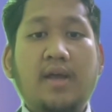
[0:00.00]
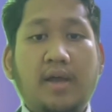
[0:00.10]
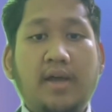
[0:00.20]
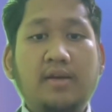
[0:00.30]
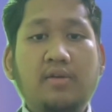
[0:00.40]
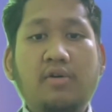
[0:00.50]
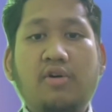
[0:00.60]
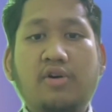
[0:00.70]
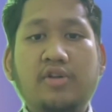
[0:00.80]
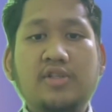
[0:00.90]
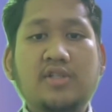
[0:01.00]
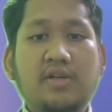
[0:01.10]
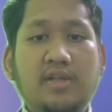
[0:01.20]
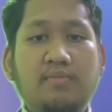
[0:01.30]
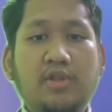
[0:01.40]
and on
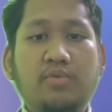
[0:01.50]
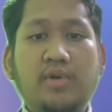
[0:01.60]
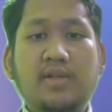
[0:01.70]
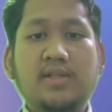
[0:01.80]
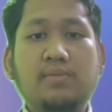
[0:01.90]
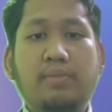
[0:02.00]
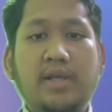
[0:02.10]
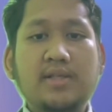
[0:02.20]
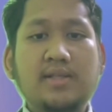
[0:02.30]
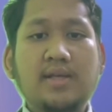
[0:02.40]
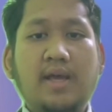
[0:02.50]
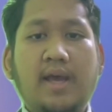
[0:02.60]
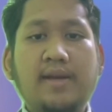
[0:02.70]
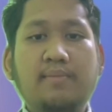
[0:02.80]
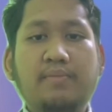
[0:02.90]
journey between his place
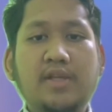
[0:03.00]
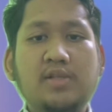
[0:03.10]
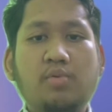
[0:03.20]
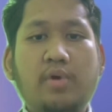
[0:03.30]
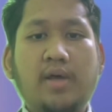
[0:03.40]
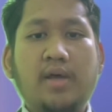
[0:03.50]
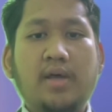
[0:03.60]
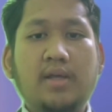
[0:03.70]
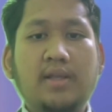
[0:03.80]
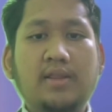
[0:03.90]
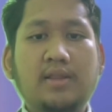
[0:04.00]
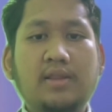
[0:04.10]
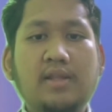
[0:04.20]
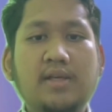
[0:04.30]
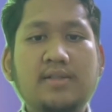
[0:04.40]
and the place where he
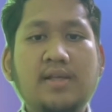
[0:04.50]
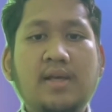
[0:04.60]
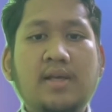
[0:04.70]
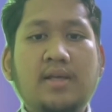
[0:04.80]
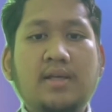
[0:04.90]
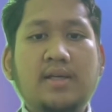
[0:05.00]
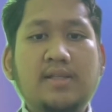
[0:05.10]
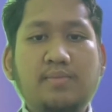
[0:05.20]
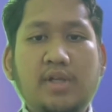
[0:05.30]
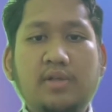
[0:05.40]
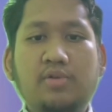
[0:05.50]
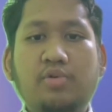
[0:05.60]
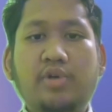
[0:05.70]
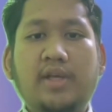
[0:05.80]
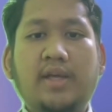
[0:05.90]
takes his meal
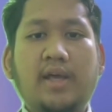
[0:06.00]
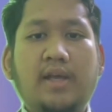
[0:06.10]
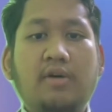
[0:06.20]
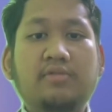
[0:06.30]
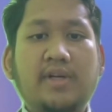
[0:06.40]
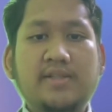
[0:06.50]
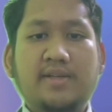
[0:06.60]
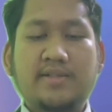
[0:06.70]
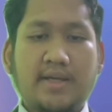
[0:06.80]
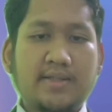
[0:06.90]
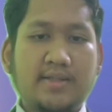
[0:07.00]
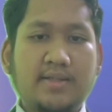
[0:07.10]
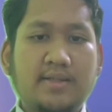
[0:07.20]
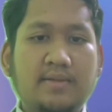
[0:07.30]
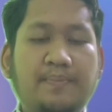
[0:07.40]
during an authorized recess.